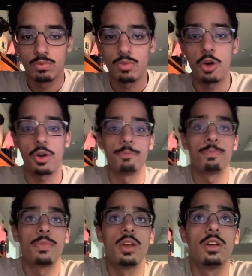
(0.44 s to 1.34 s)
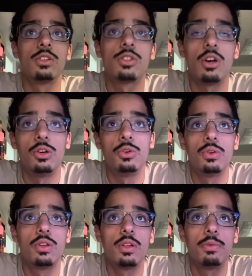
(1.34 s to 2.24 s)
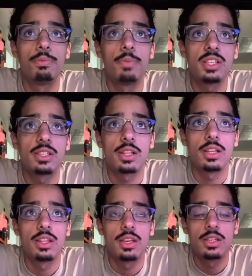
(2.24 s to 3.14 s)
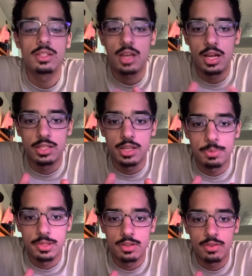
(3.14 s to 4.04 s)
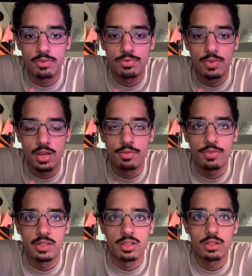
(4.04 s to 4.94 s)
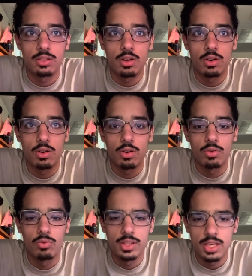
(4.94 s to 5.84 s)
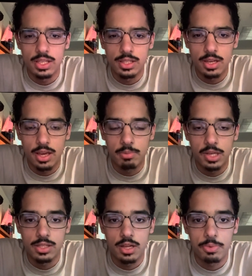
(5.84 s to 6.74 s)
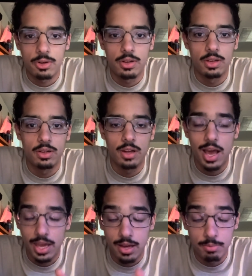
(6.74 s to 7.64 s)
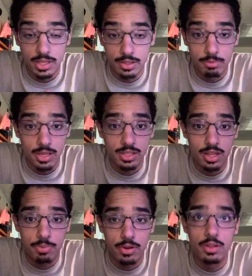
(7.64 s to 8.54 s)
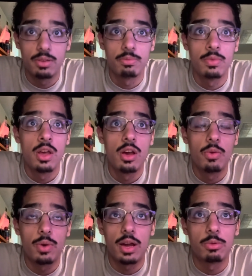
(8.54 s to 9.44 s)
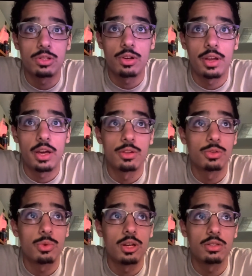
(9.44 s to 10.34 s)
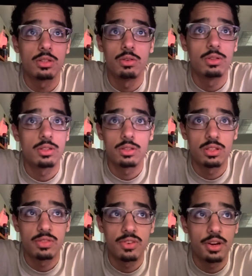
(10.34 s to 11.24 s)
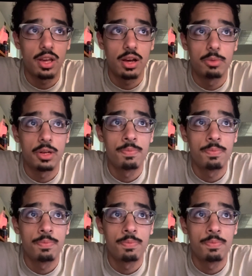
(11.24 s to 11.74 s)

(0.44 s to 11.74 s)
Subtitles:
Okay, so basically these concepts in physics are really easy to get mixed up on, and I got messed up on them when I was starting out as well, so it's very common.